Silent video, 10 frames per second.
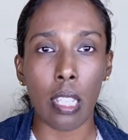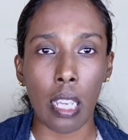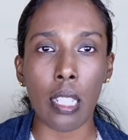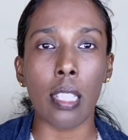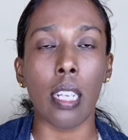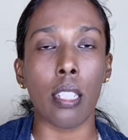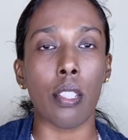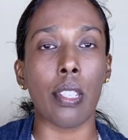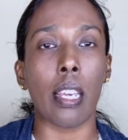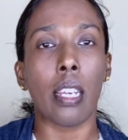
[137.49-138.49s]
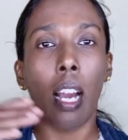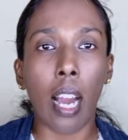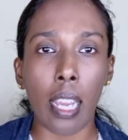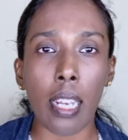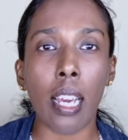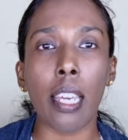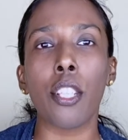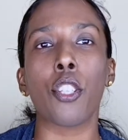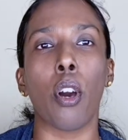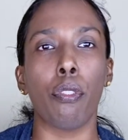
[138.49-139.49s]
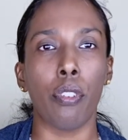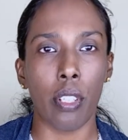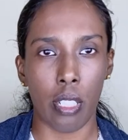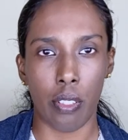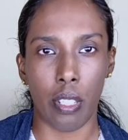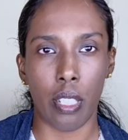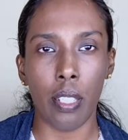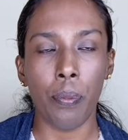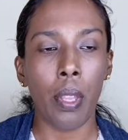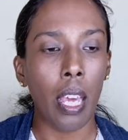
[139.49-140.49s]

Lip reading: things that is like highlights of your career